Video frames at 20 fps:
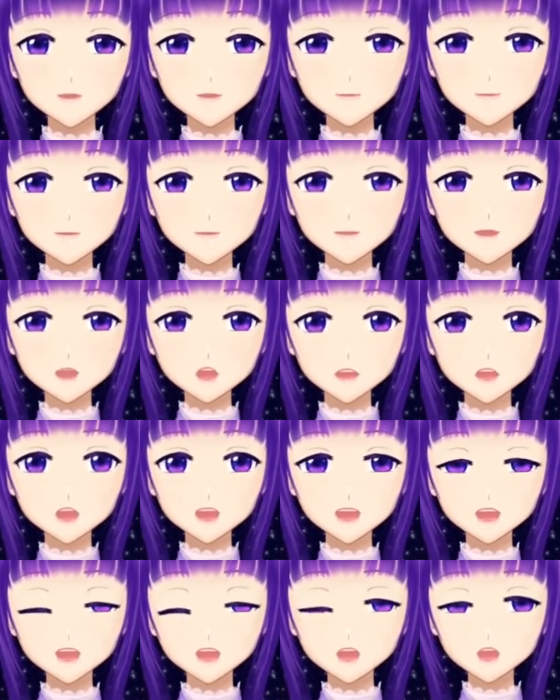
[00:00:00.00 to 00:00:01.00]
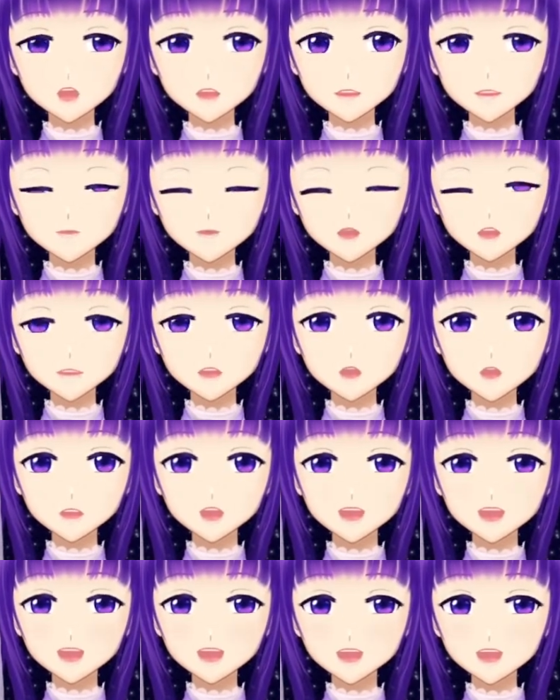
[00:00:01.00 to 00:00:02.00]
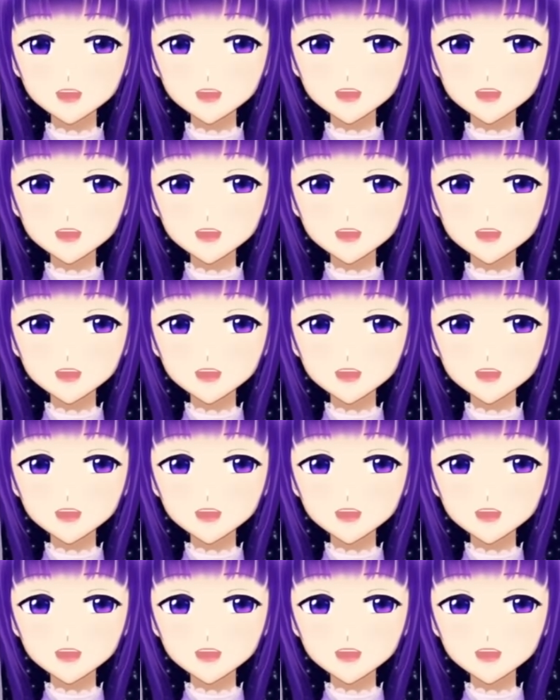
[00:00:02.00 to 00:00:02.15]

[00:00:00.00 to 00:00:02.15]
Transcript: Here there's a little bit overlaying.